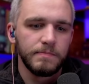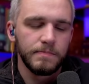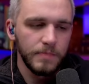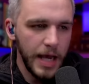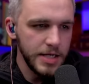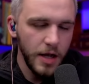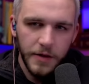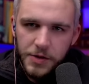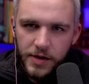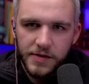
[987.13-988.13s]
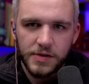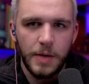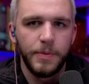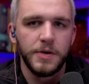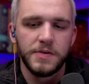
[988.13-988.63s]
idolatrous, a
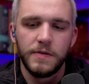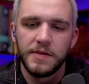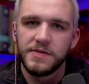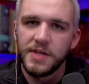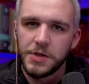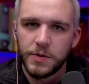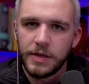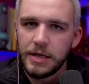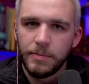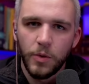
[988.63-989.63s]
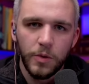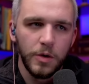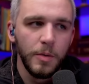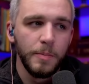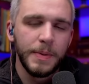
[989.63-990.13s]
person that's sexually
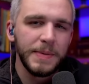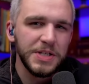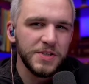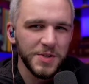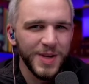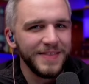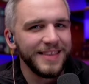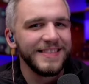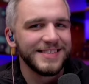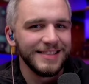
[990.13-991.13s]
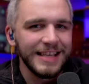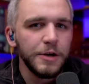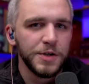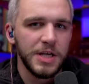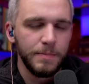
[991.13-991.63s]
immoral, but she's also got like this
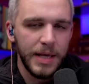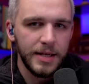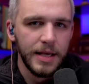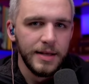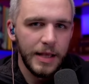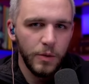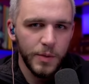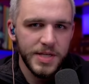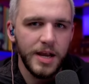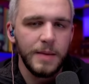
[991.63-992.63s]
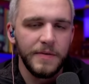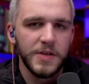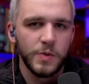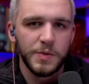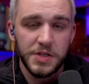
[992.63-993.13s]
leadership bent. Like when we're talking about this
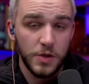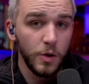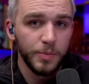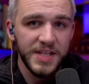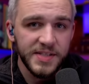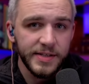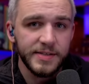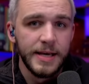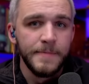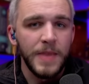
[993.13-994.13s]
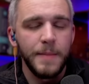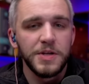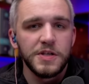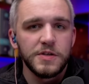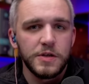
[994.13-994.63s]
one, she's a cult priestess. I mean,
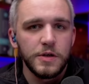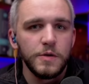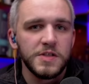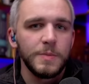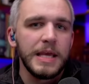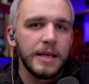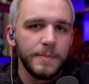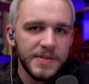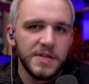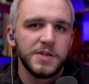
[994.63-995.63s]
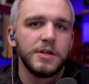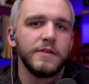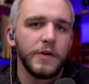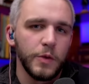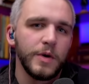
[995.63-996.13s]
she's used to being in a position of
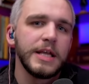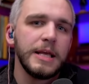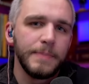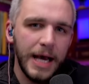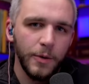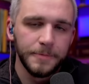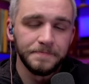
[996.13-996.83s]
authority and power,